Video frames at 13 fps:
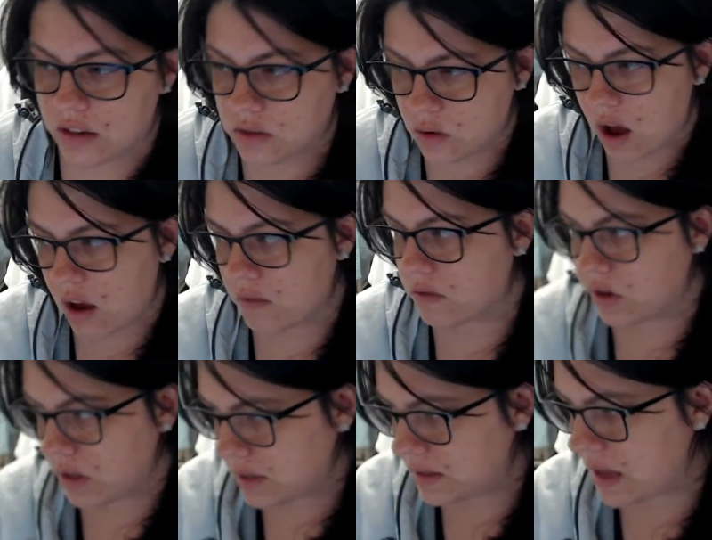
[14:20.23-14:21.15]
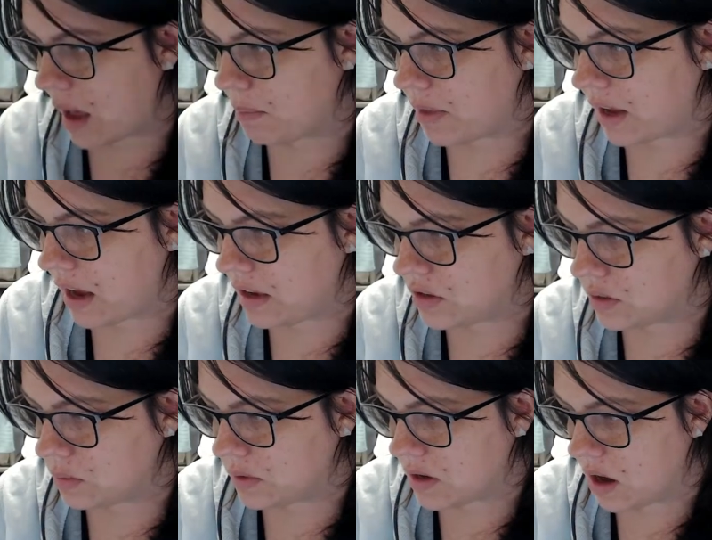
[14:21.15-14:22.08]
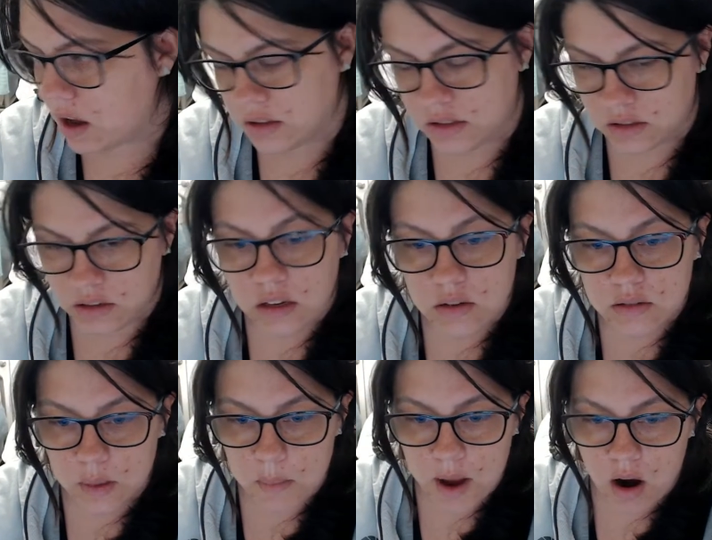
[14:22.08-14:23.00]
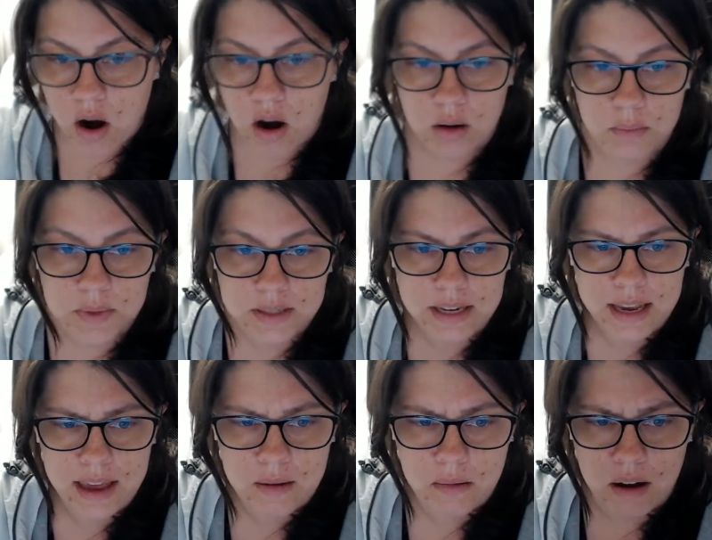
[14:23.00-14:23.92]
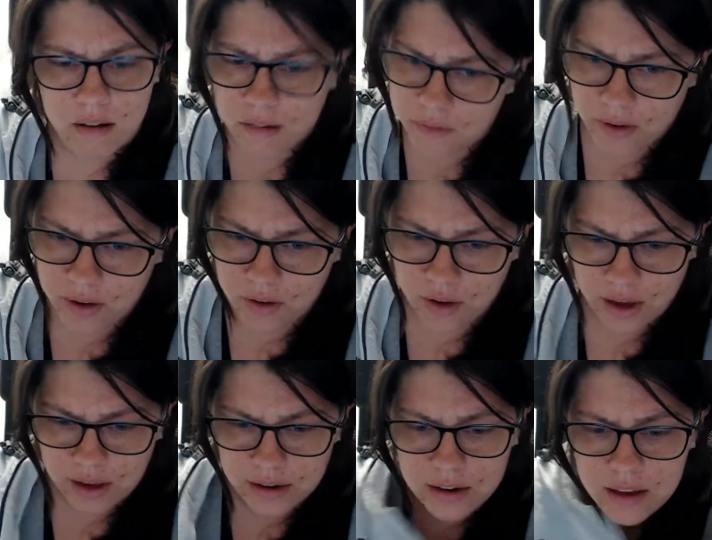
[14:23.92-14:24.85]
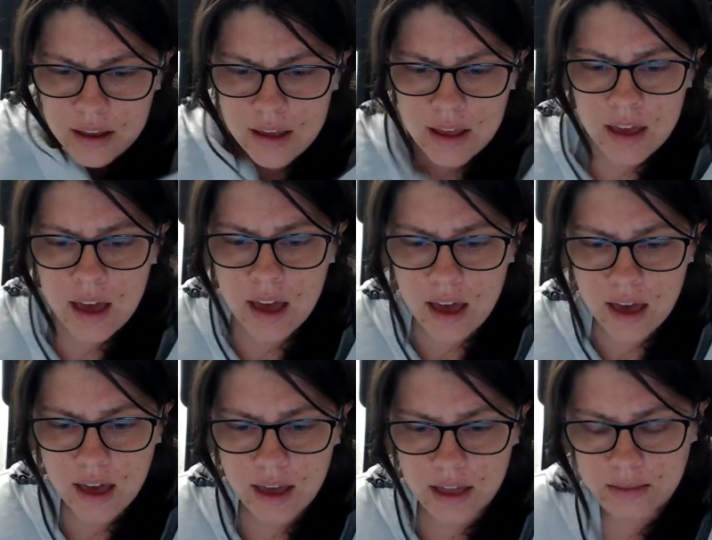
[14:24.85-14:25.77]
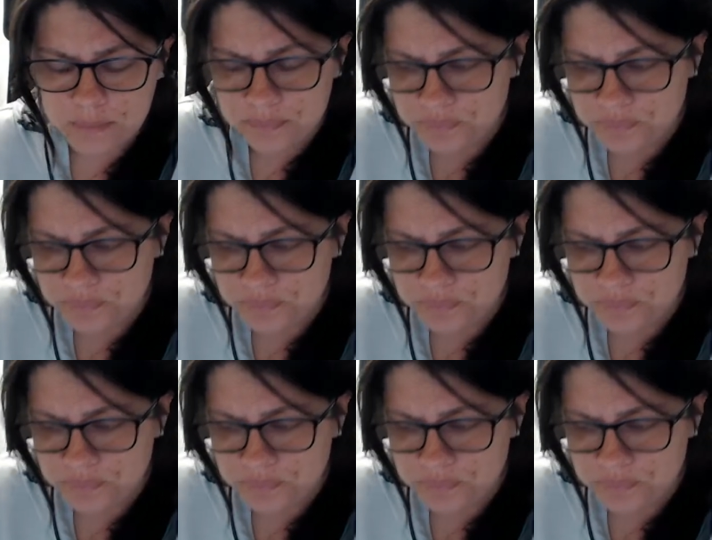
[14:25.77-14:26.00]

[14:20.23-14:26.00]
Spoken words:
So every step, like I just was constantly using my arms to get around if I could.